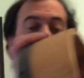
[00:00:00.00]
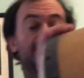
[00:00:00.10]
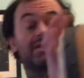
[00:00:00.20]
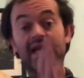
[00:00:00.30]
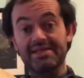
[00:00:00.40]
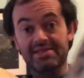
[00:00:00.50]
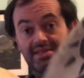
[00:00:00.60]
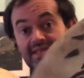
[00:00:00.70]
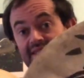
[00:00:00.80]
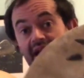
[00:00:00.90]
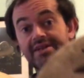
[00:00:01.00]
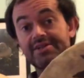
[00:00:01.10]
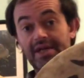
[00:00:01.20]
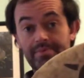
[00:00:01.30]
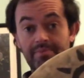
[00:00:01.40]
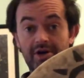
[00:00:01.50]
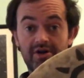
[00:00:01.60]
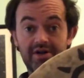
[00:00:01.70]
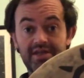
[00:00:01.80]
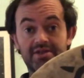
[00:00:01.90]
So that's the standard type of
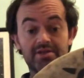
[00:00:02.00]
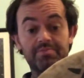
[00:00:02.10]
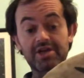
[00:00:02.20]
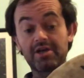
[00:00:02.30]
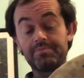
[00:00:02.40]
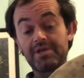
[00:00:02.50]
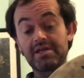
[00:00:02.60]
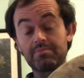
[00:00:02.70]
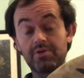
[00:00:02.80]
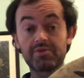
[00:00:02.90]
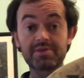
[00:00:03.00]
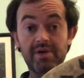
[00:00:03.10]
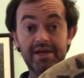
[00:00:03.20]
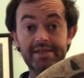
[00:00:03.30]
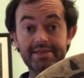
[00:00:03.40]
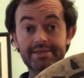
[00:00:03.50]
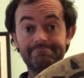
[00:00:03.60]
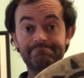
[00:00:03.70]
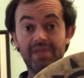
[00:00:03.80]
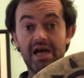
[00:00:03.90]
Bodhran that you'd pick up in most markets
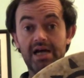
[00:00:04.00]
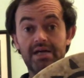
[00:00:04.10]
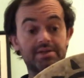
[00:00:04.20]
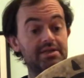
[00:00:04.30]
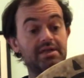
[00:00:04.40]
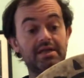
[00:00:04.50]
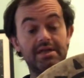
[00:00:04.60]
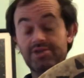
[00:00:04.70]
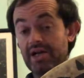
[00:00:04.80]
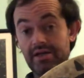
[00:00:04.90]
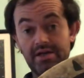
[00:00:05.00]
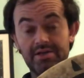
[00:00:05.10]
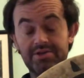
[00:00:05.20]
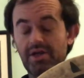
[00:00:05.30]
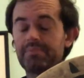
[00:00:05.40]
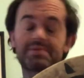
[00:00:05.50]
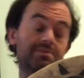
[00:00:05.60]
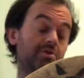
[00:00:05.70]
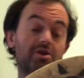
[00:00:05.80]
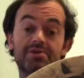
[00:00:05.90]
and in charity shops,
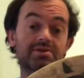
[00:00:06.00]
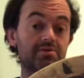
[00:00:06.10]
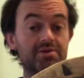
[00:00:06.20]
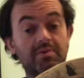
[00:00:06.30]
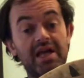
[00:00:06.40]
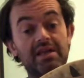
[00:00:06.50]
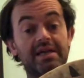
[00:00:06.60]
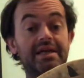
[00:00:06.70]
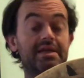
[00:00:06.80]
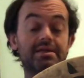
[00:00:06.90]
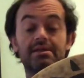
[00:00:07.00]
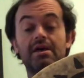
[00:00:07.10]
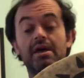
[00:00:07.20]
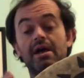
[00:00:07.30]
but also as well in